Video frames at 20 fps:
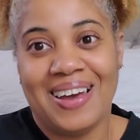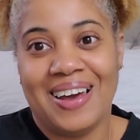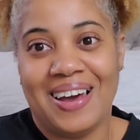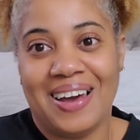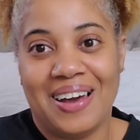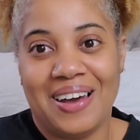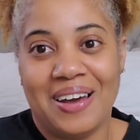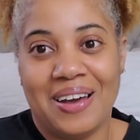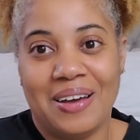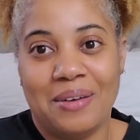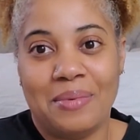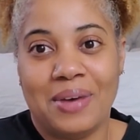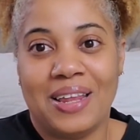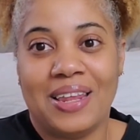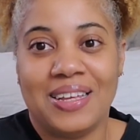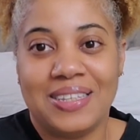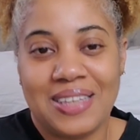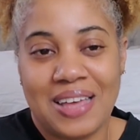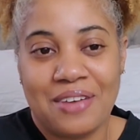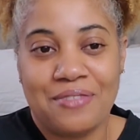Um, I
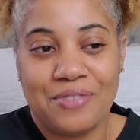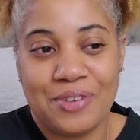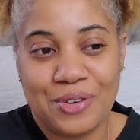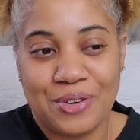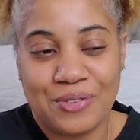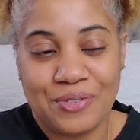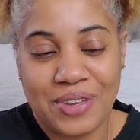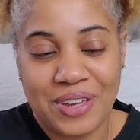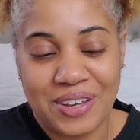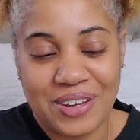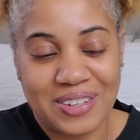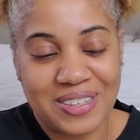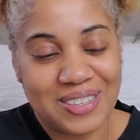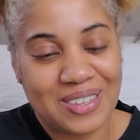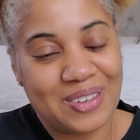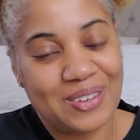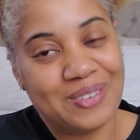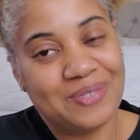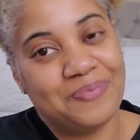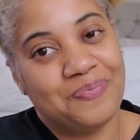like to have fun over here.
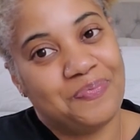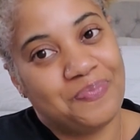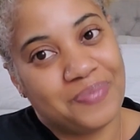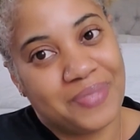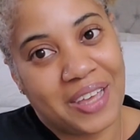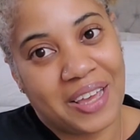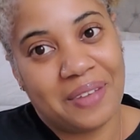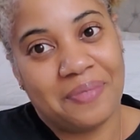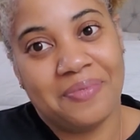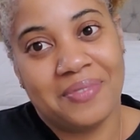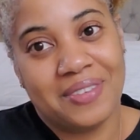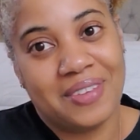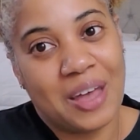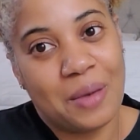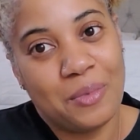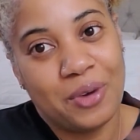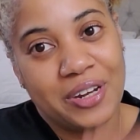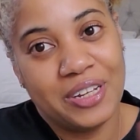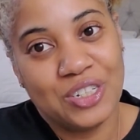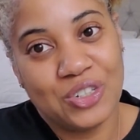So yeah,
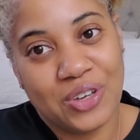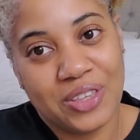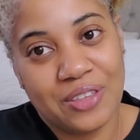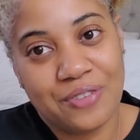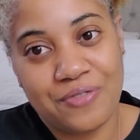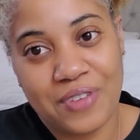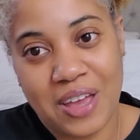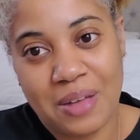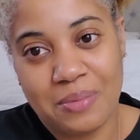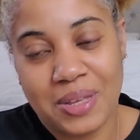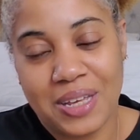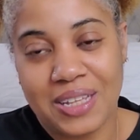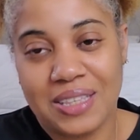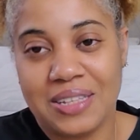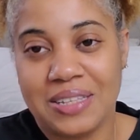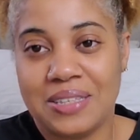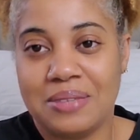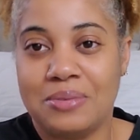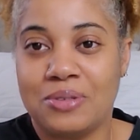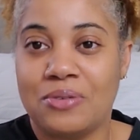come on and join the family. Hit the
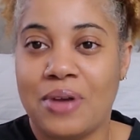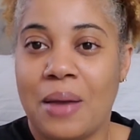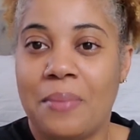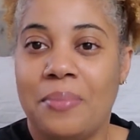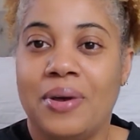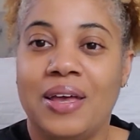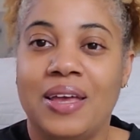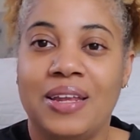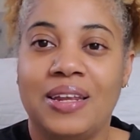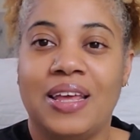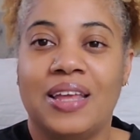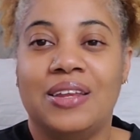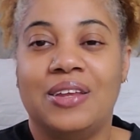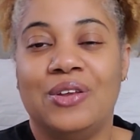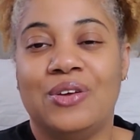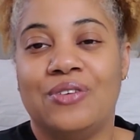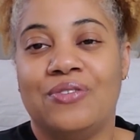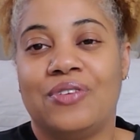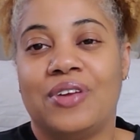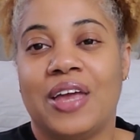subscribe button and the
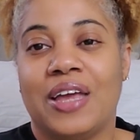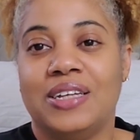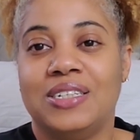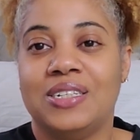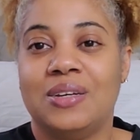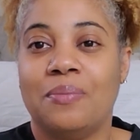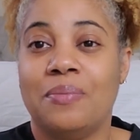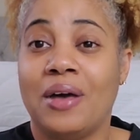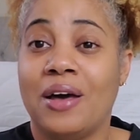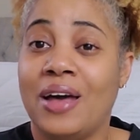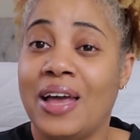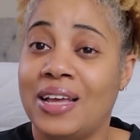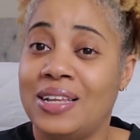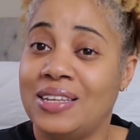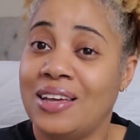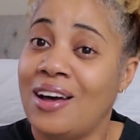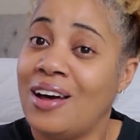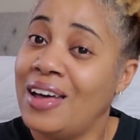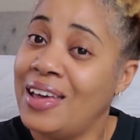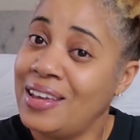notification bell. And
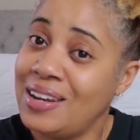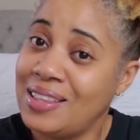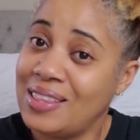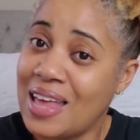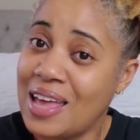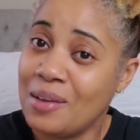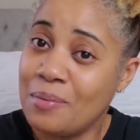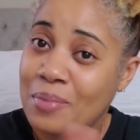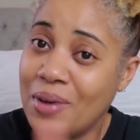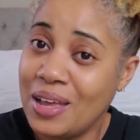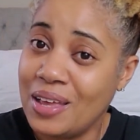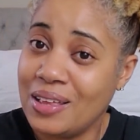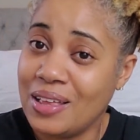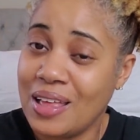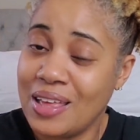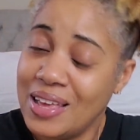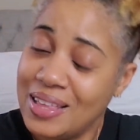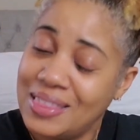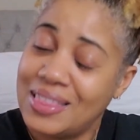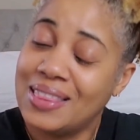y'all hit a like button.
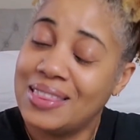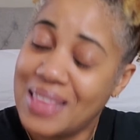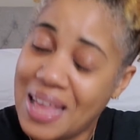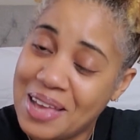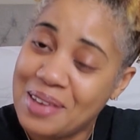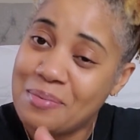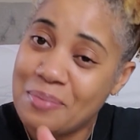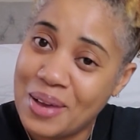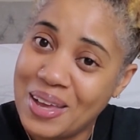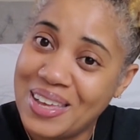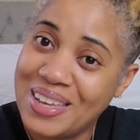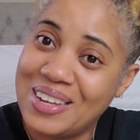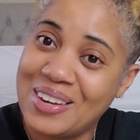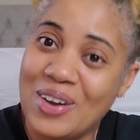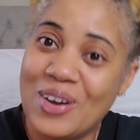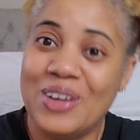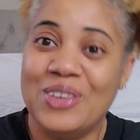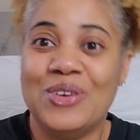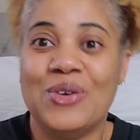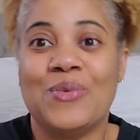Hit the like button
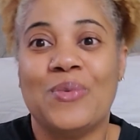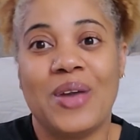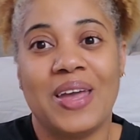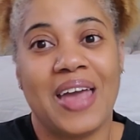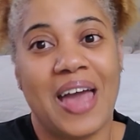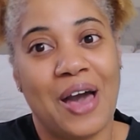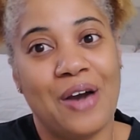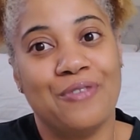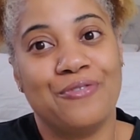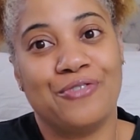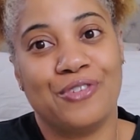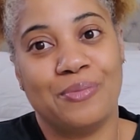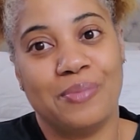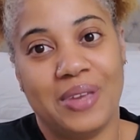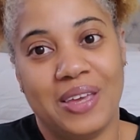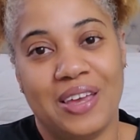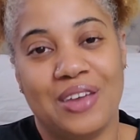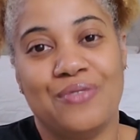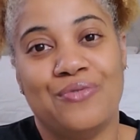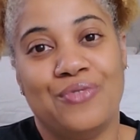on your way out for
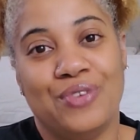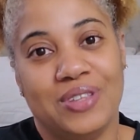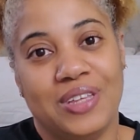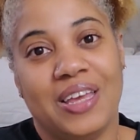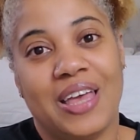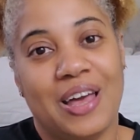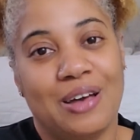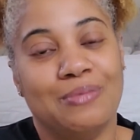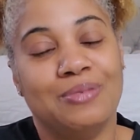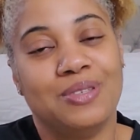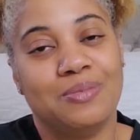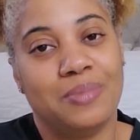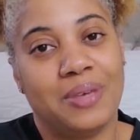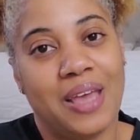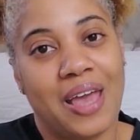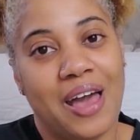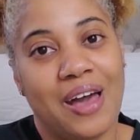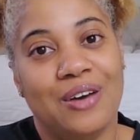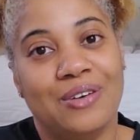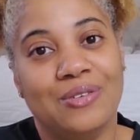me. It really helps me
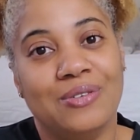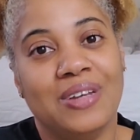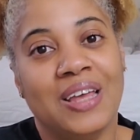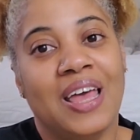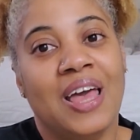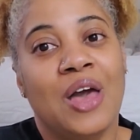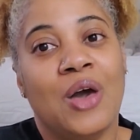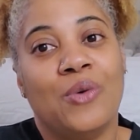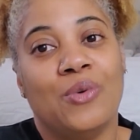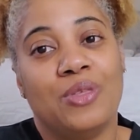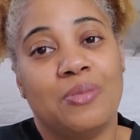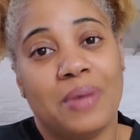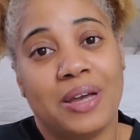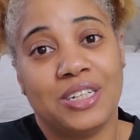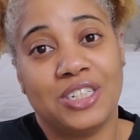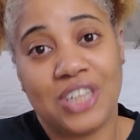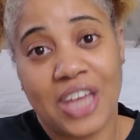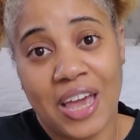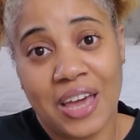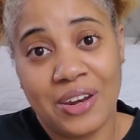out with my
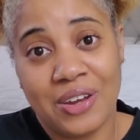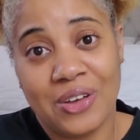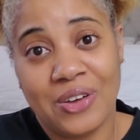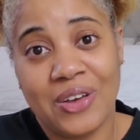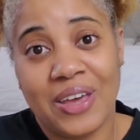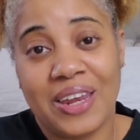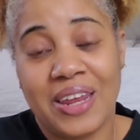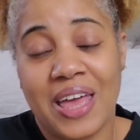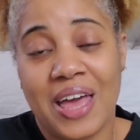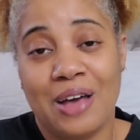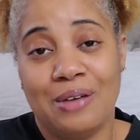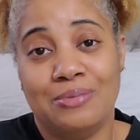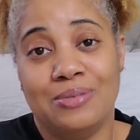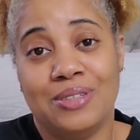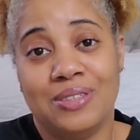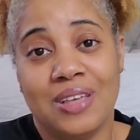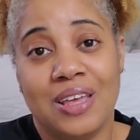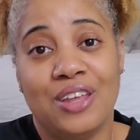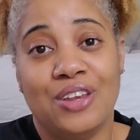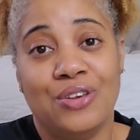channel and it
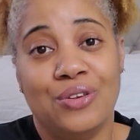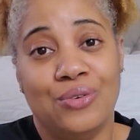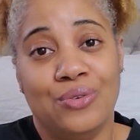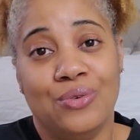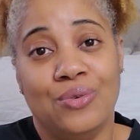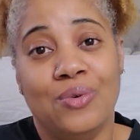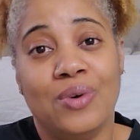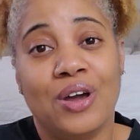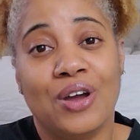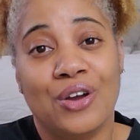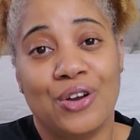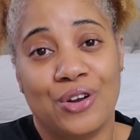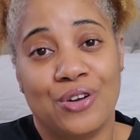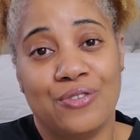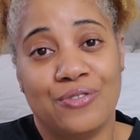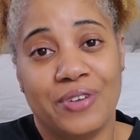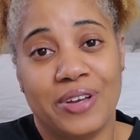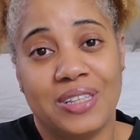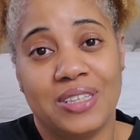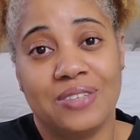helps new
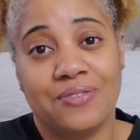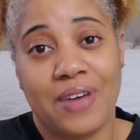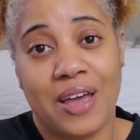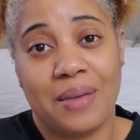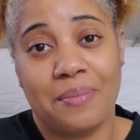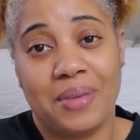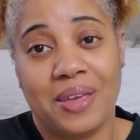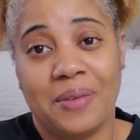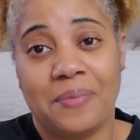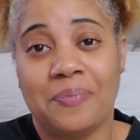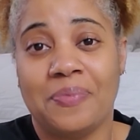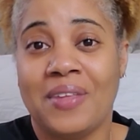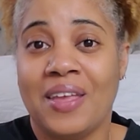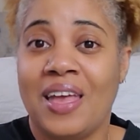girlfriends find me.